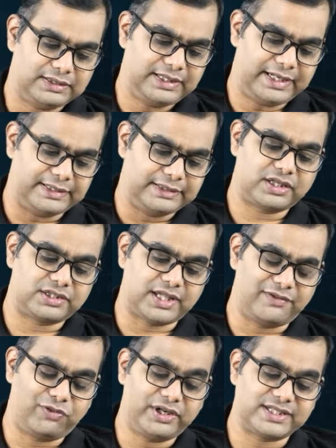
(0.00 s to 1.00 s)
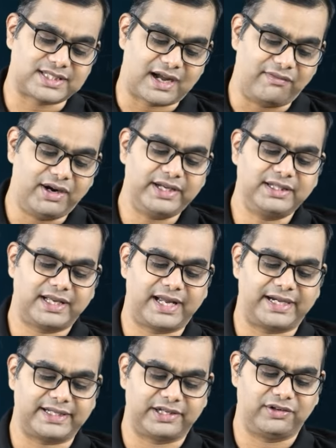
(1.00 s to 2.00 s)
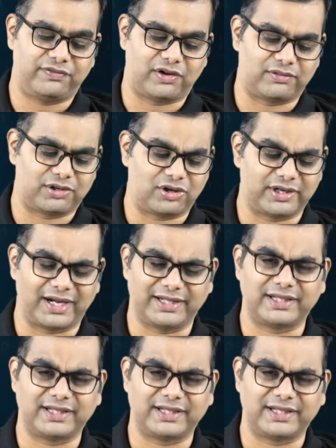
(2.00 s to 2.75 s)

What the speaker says: Then, therefore, it is covered in the category of forward contract.